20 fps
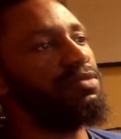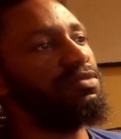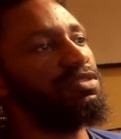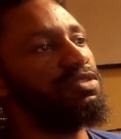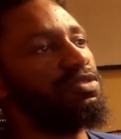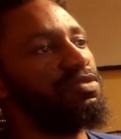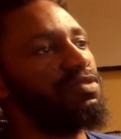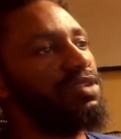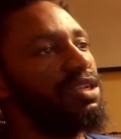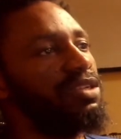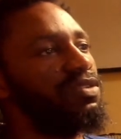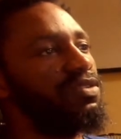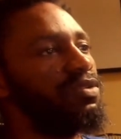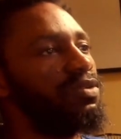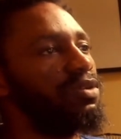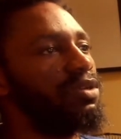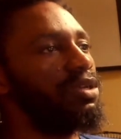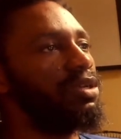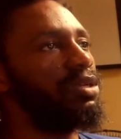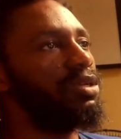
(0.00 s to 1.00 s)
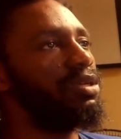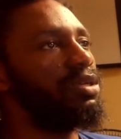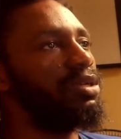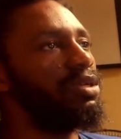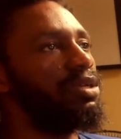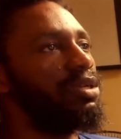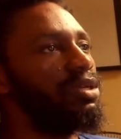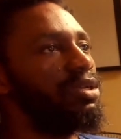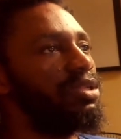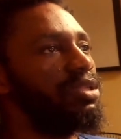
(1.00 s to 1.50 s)
hide the rest of that. Okay.
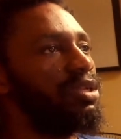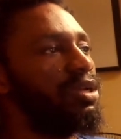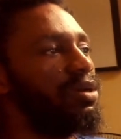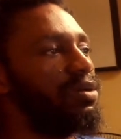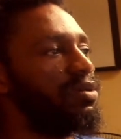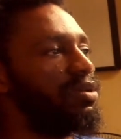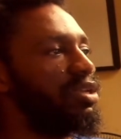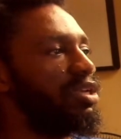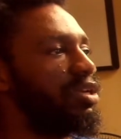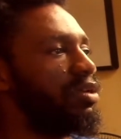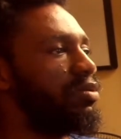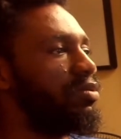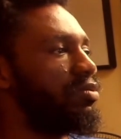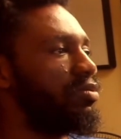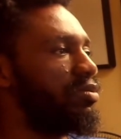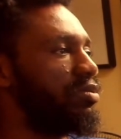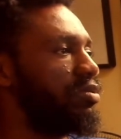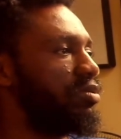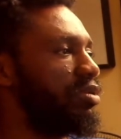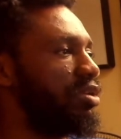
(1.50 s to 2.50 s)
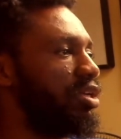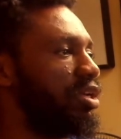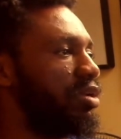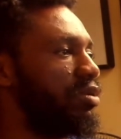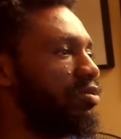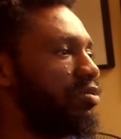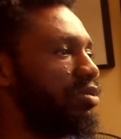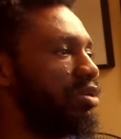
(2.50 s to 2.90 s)
Now, kick look.